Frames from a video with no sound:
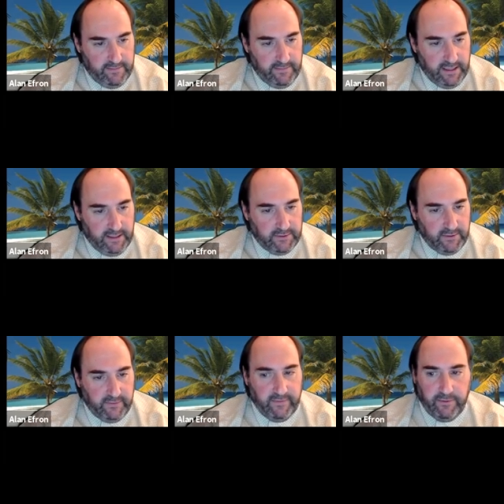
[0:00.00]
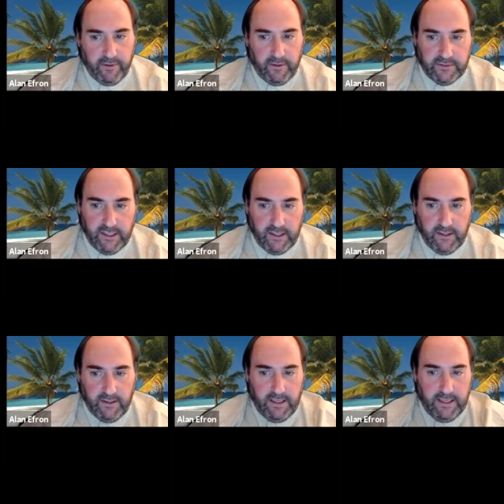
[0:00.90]
my sort of approach
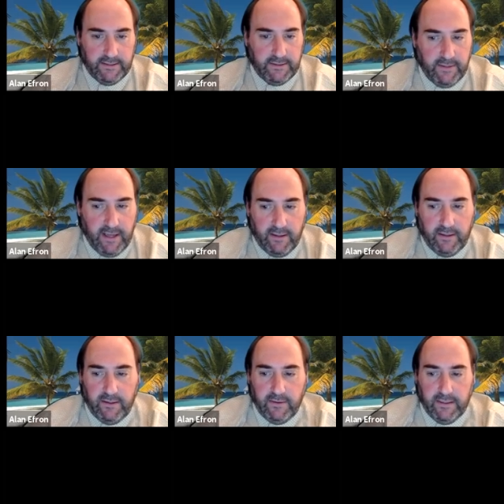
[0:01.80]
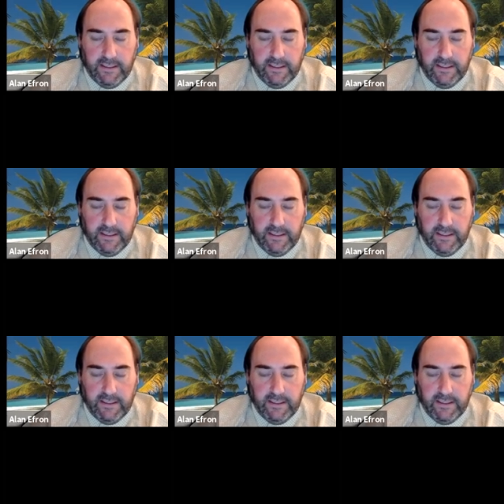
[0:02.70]
there as to how to do it.